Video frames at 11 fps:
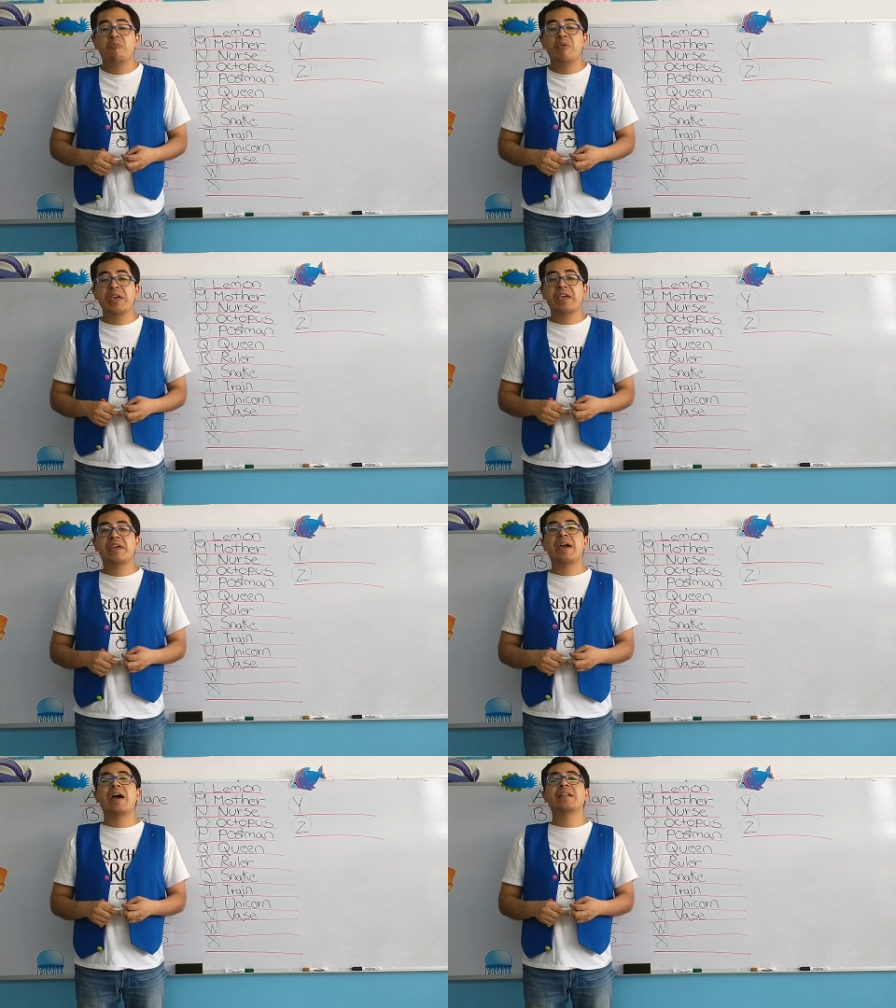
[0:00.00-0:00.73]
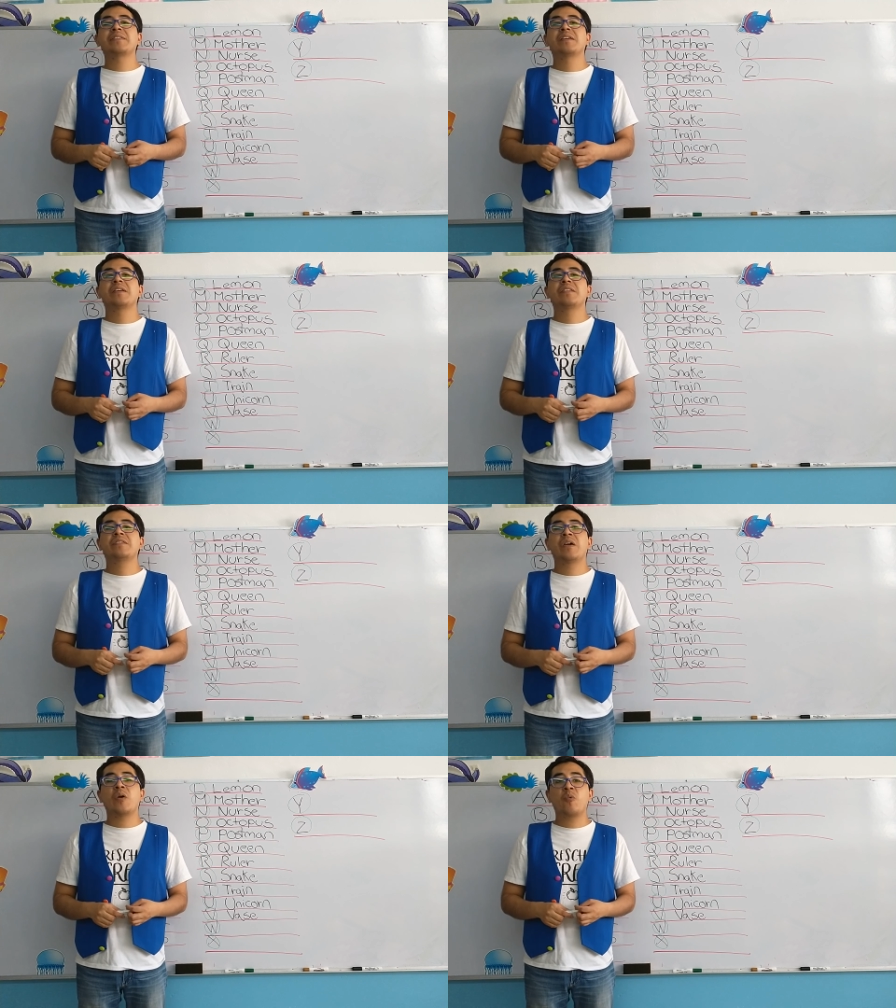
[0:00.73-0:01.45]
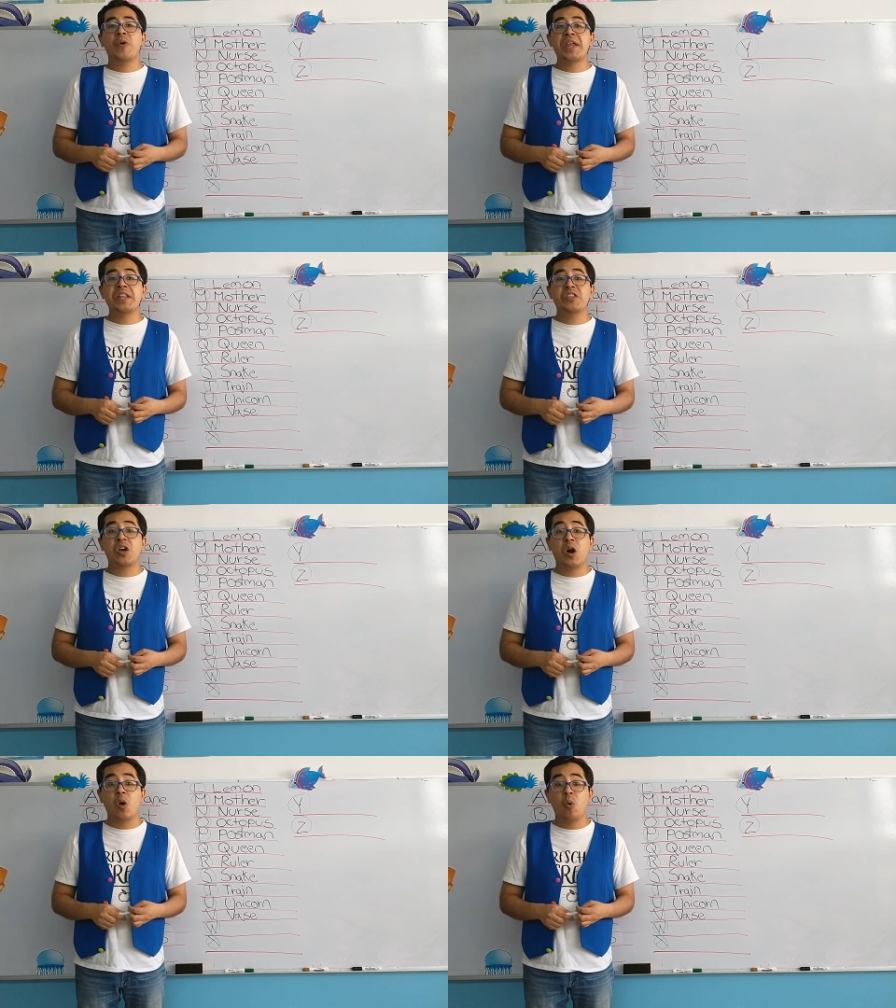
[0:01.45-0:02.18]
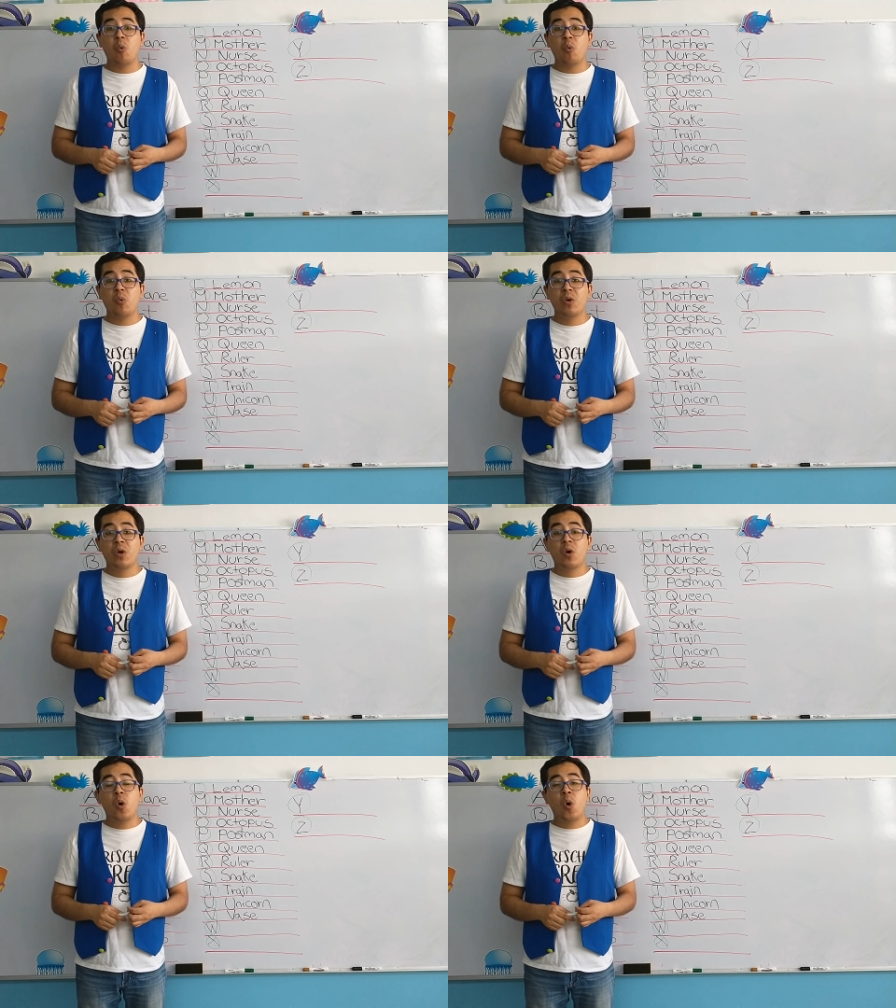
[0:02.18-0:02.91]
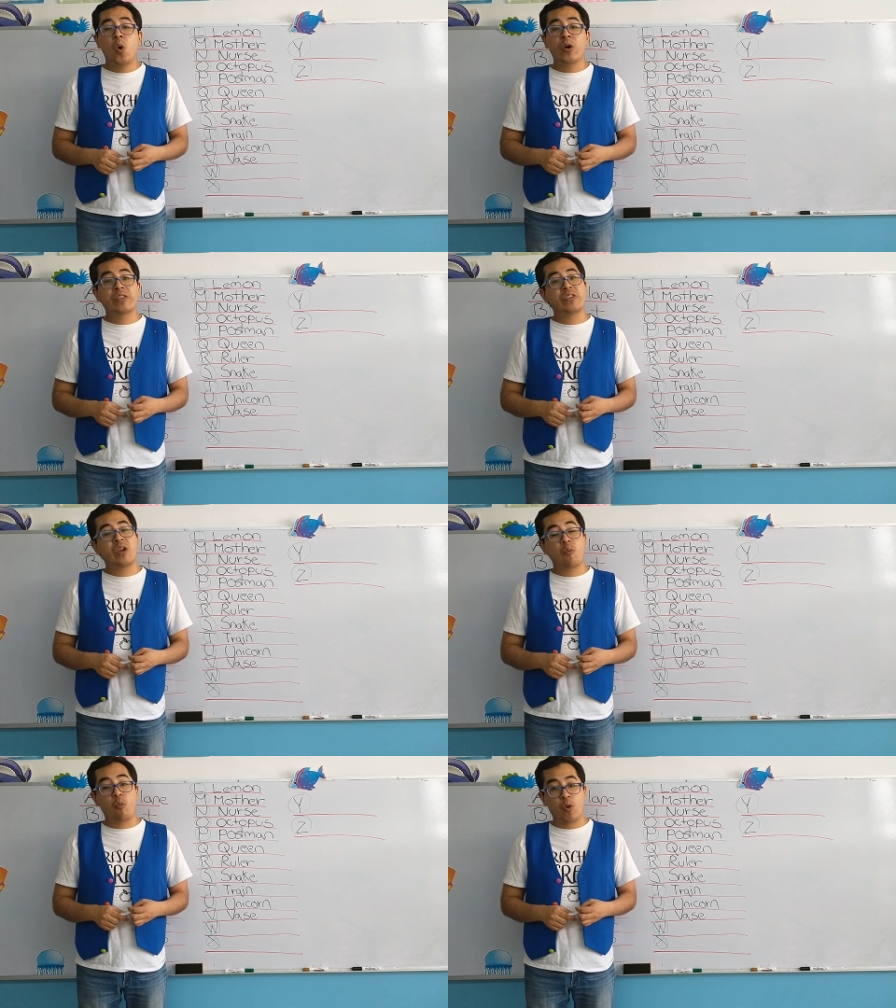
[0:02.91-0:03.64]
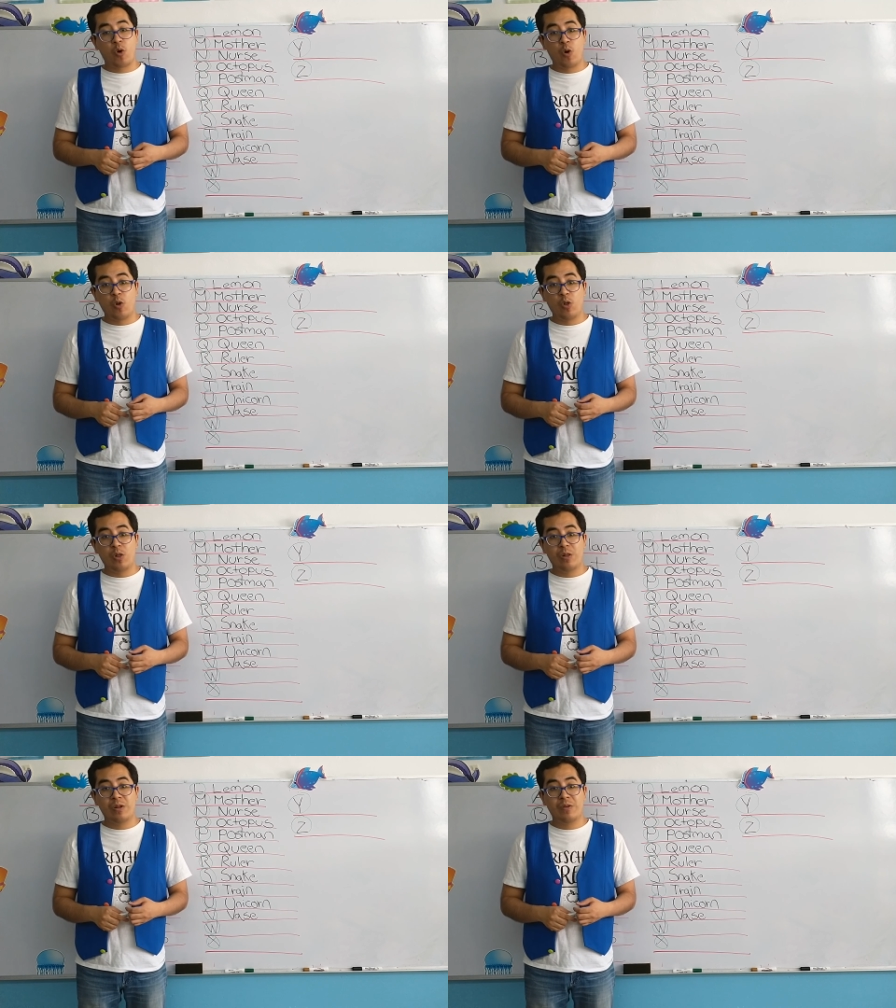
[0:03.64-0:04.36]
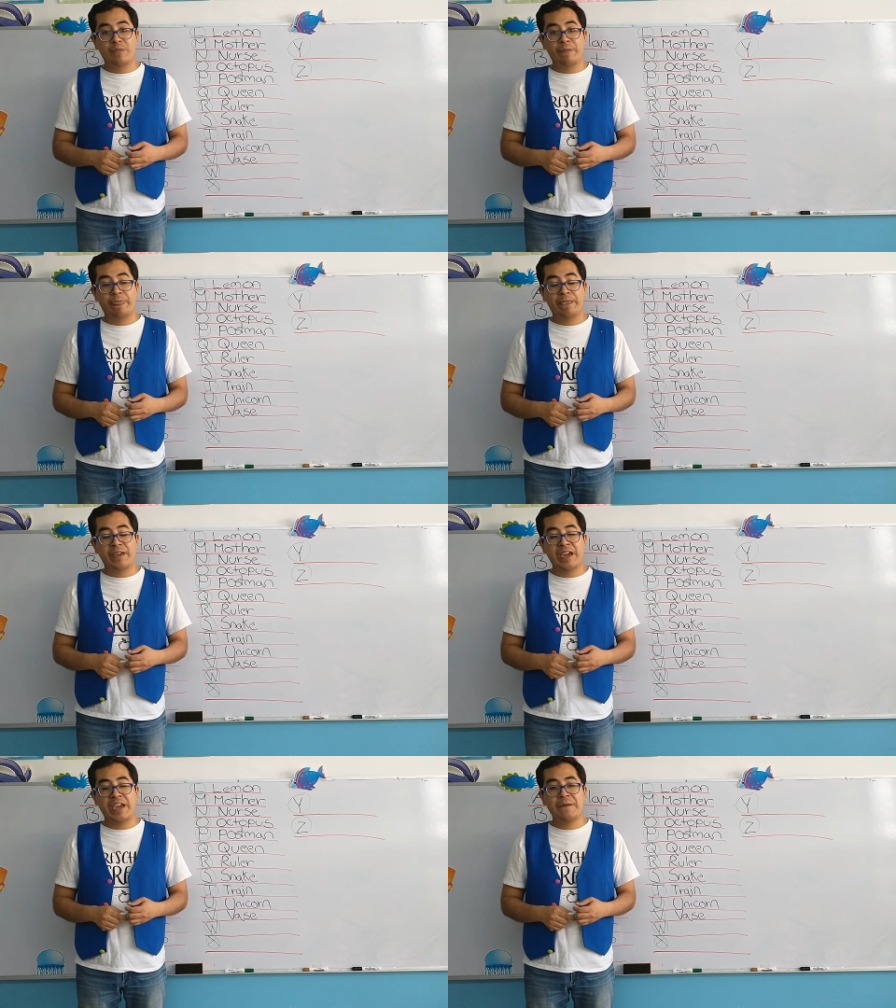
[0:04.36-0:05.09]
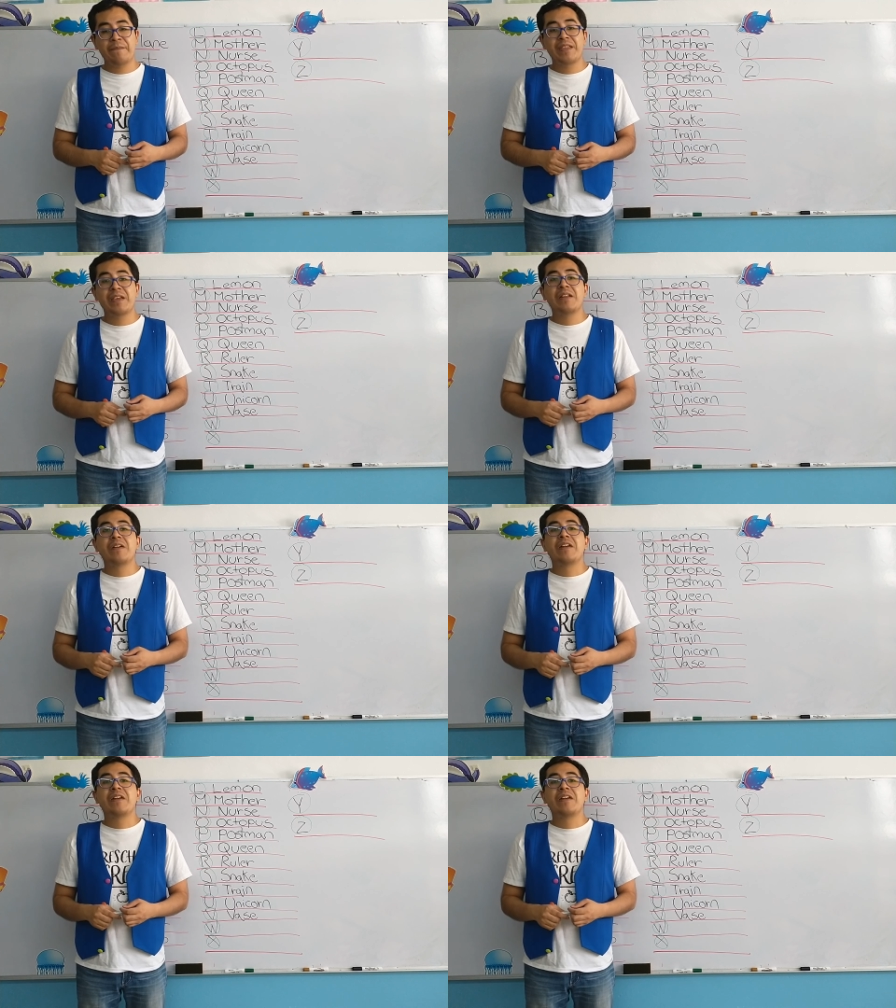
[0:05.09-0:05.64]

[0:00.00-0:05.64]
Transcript: we had the window or the world, okay?